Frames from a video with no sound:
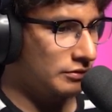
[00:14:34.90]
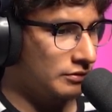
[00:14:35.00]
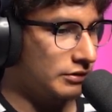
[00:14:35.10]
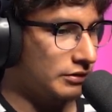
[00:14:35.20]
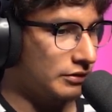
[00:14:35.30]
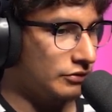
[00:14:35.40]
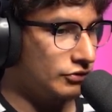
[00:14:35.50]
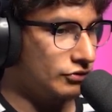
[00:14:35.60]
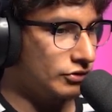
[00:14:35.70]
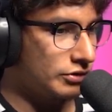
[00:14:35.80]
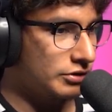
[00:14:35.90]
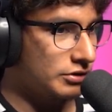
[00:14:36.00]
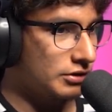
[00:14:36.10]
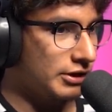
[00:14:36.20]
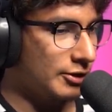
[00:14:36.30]
Yeah, aren't you
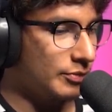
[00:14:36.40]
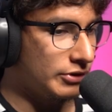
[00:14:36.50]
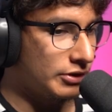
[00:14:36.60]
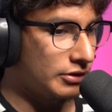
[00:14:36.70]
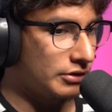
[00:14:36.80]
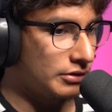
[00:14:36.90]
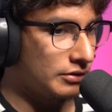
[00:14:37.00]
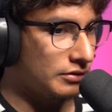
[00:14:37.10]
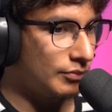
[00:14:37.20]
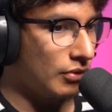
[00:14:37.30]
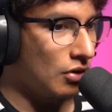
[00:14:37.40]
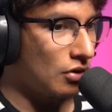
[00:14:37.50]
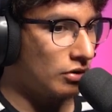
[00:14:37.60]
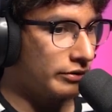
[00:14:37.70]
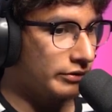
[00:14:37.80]
just an epic
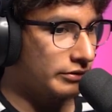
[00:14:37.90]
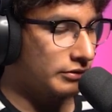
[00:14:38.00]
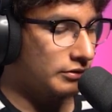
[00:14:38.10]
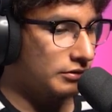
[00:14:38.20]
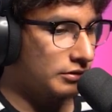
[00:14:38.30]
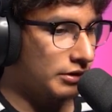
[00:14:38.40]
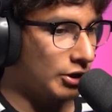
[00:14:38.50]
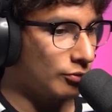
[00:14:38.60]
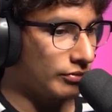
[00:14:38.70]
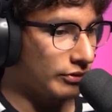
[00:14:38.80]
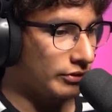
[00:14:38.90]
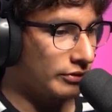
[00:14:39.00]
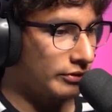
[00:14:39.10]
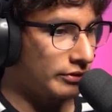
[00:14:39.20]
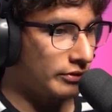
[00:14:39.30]
hog helper?
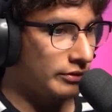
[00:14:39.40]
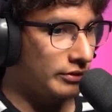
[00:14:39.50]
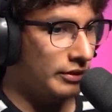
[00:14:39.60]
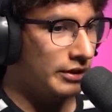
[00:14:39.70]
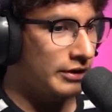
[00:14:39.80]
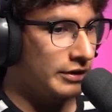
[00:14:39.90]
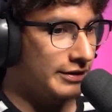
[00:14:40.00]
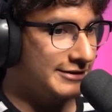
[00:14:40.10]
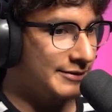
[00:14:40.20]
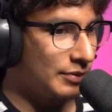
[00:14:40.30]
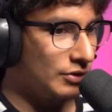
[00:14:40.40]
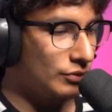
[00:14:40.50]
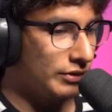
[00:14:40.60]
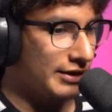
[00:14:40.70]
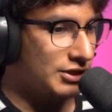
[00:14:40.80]
Is this the part
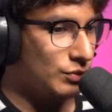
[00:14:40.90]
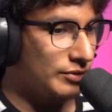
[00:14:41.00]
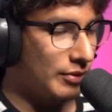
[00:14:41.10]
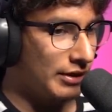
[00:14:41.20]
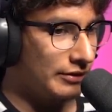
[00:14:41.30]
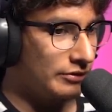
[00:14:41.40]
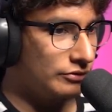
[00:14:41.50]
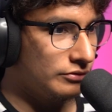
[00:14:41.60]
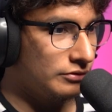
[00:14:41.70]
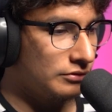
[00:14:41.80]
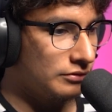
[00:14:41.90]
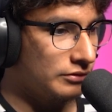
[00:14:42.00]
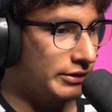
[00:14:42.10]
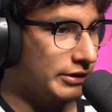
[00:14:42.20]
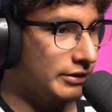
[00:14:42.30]
where I swing by though?
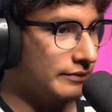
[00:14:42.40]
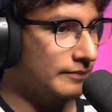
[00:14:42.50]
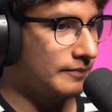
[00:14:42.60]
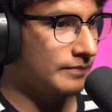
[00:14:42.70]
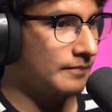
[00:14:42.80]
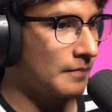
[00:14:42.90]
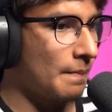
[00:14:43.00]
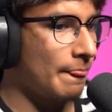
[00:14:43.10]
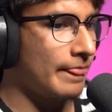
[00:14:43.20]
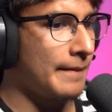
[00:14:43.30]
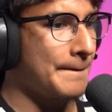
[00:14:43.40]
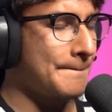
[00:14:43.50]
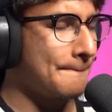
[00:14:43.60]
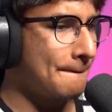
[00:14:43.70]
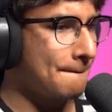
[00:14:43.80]
Yeah.
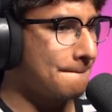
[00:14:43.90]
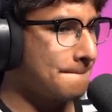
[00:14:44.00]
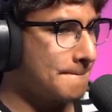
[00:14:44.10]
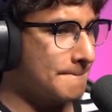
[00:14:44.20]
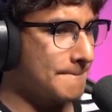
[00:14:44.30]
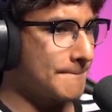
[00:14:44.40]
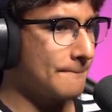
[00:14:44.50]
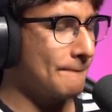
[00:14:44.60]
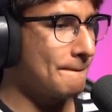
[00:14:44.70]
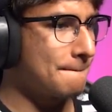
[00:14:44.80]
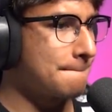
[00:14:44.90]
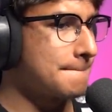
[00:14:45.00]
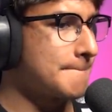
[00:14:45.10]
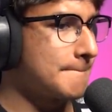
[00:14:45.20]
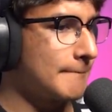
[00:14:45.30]
Worst boat ride since the
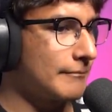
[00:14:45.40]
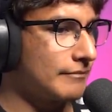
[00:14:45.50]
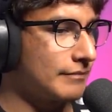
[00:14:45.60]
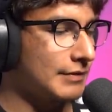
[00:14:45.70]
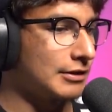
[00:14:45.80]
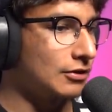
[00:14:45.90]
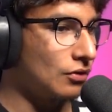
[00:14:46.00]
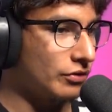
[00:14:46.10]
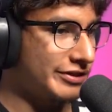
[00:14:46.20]
Titanic. Lol,